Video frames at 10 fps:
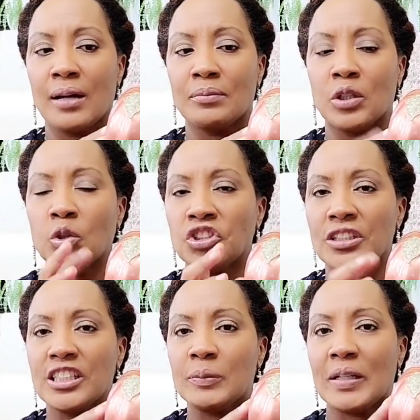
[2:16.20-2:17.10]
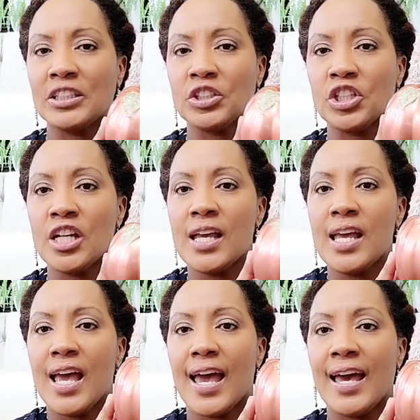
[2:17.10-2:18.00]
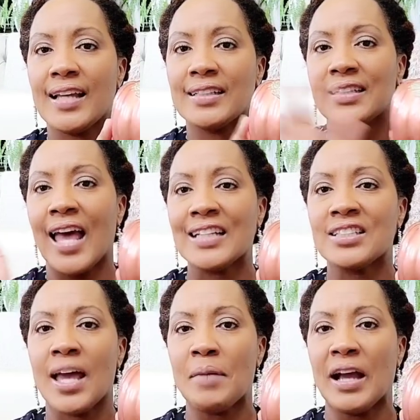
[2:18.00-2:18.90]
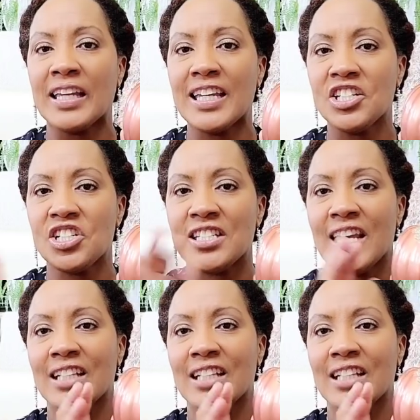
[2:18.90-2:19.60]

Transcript: lotion dispenser. And that's at my kitchen sink,